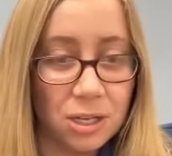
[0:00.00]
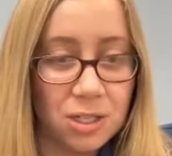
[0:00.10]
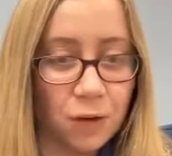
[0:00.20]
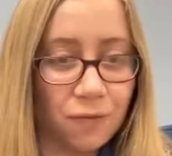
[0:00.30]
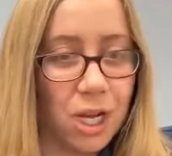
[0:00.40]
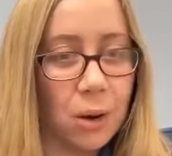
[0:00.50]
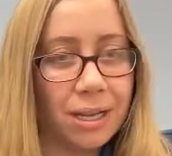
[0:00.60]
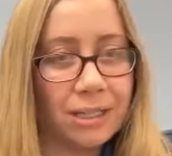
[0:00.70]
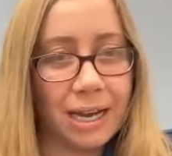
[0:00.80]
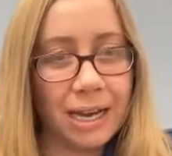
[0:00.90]
So if you go
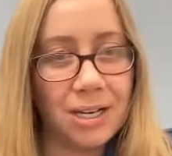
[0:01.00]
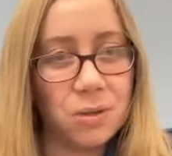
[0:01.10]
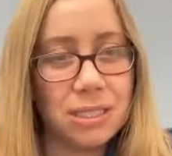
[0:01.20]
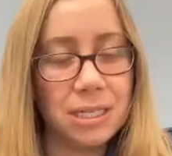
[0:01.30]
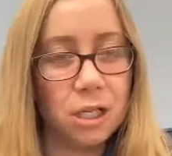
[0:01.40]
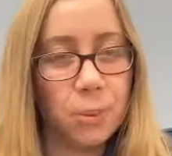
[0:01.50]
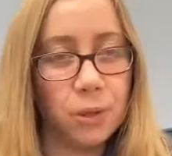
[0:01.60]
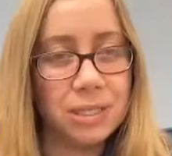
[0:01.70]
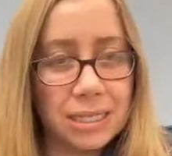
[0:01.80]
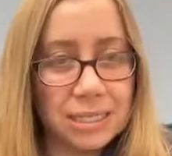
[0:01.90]
online, you'll see a Global
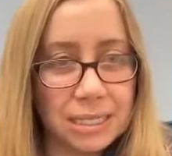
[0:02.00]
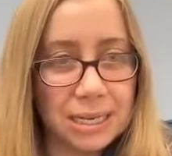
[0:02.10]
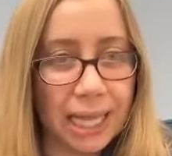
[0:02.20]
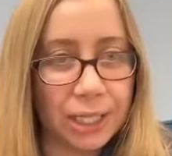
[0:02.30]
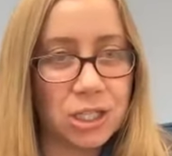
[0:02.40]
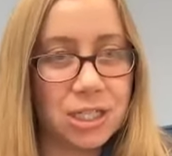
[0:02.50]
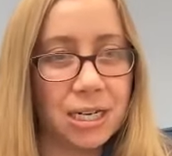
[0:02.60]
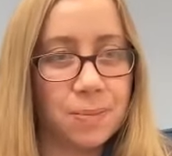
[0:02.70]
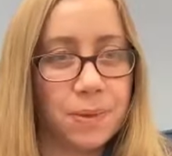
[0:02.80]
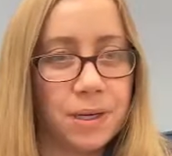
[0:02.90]
Citizen Scholarship,